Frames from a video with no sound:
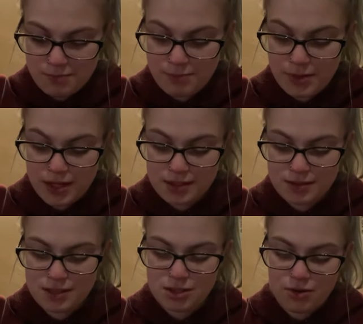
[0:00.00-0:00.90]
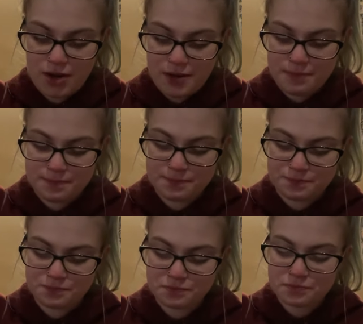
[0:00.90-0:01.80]
But it's alright.
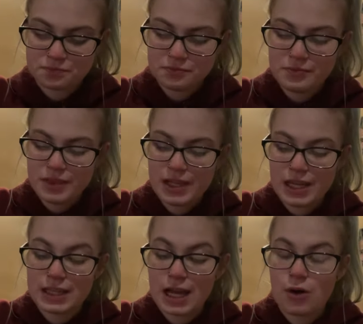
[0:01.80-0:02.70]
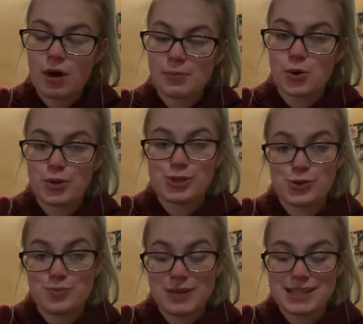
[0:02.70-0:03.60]
And now I'm going
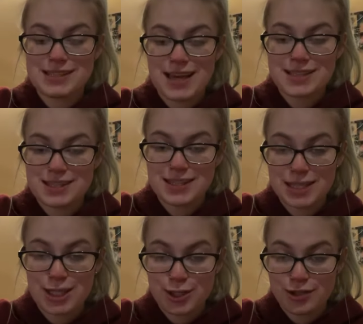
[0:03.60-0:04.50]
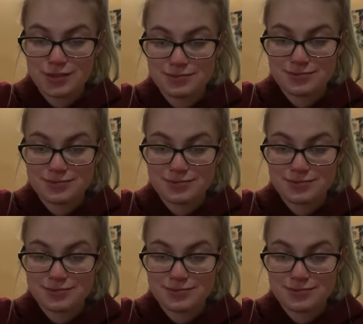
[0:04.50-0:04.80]
to mix that in here.